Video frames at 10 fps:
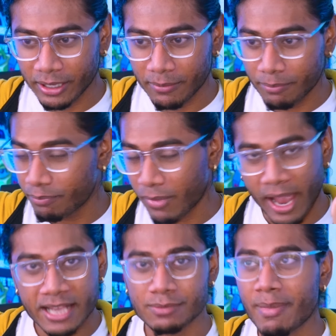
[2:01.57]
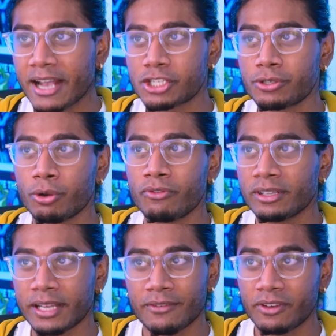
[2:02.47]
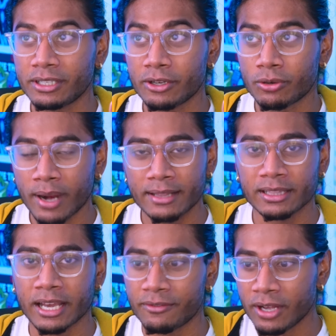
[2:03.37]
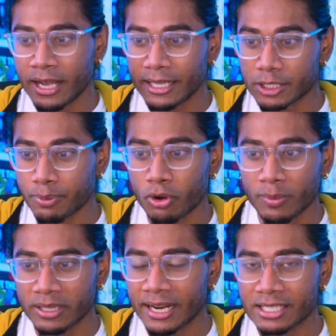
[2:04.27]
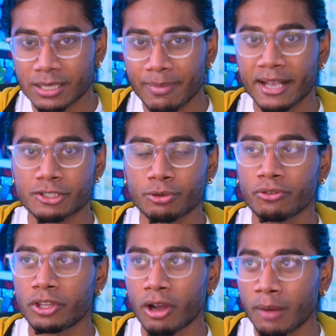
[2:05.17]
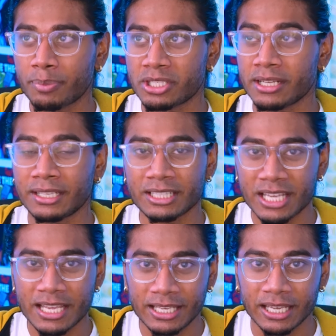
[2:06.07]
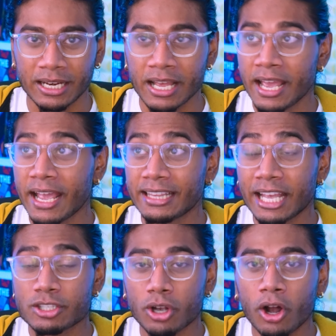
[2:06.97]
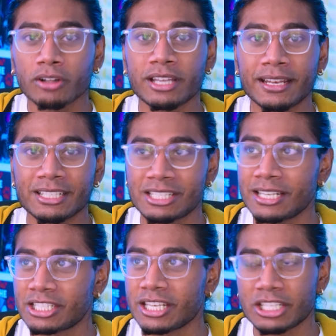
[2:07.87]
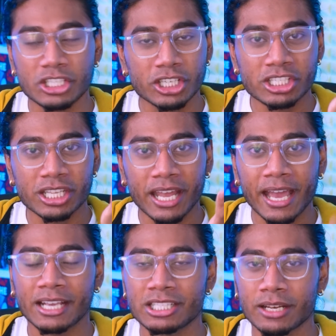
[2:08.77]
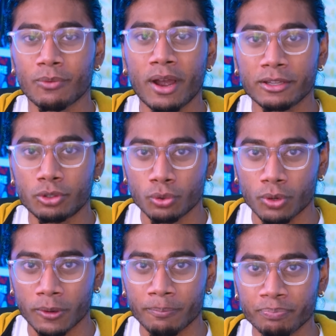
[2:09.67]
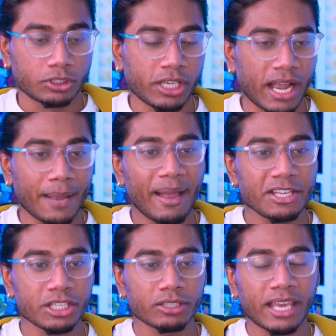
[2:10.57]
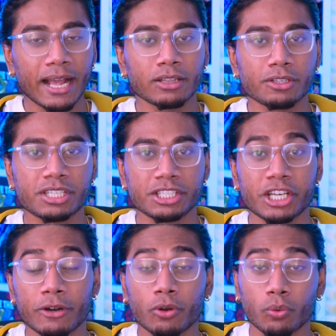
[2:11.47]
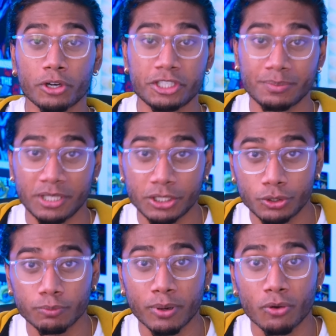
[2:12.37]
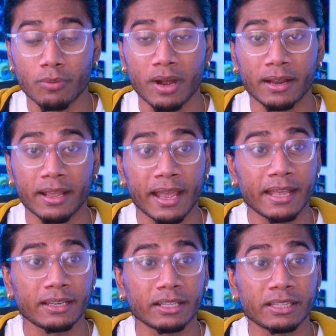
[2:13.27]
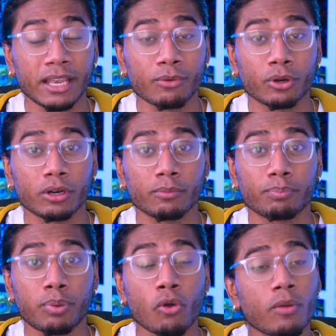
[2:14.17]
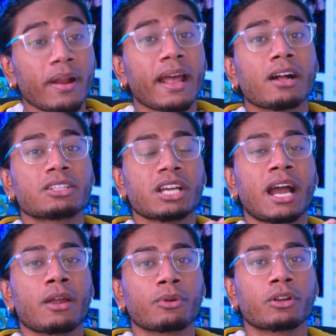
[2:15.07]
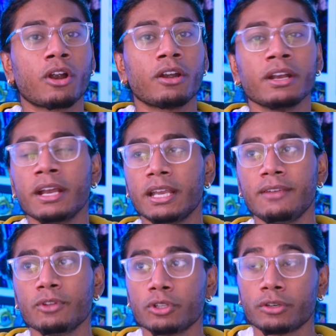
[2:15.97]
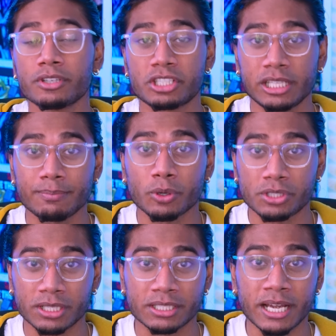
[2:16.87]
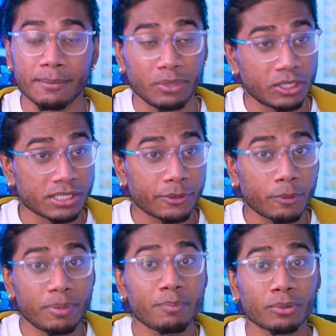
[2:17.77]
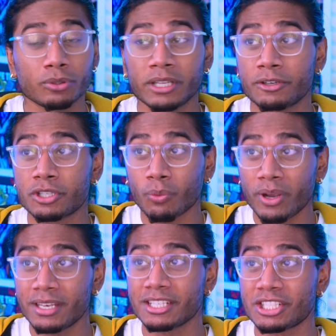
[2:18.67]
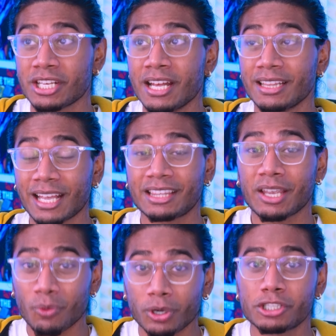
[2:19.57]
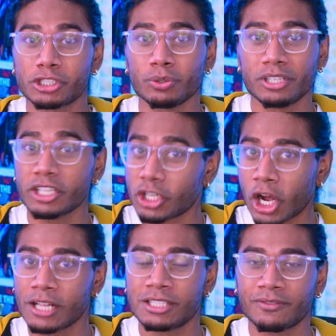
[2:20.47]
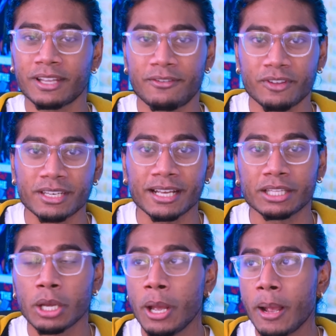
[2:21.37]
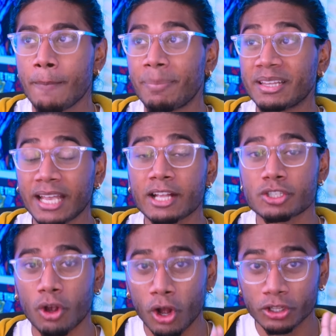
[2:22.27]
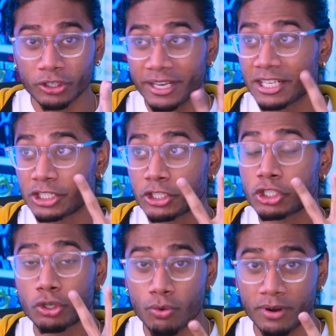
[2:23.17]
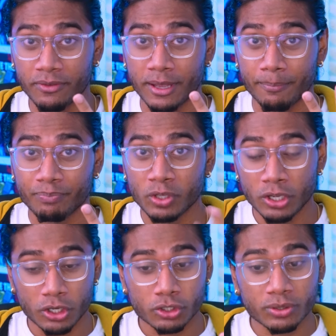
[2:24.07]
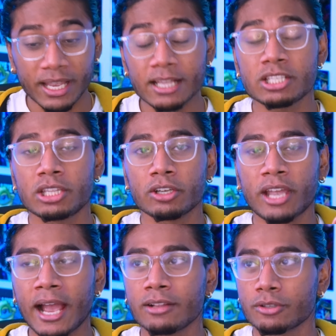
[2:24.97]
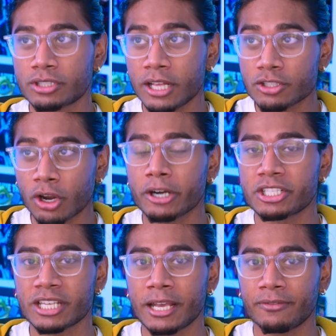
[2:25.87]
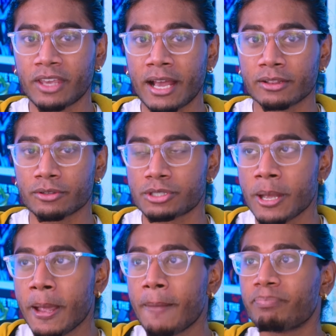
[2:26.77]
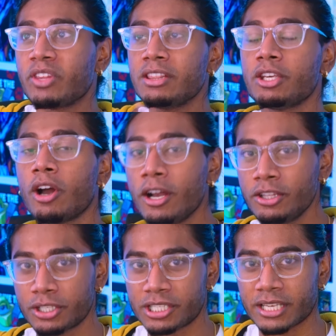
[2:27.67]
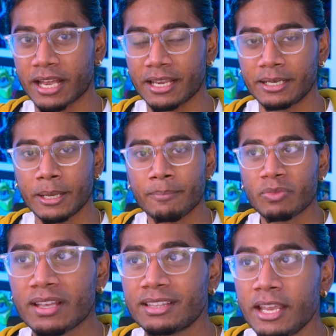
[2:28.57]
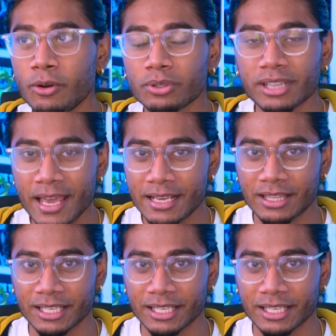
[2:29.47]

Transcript: that has mastery over life and can grant life, and this Pokemon that has the mastery over the opposite and can take it. And that's all that exists. It's just an X and Y duo. So yeah, I imagine Kalos in general worshipped these two Pokemon, and they were Pokemon held to high regard, even though they were asleep most of the time, because there were people there to witness that they were truly the gods of life and death. But that's all there is, just two of them. So that's the Kalos, that's our side of Kalos. Then the other side, they don't like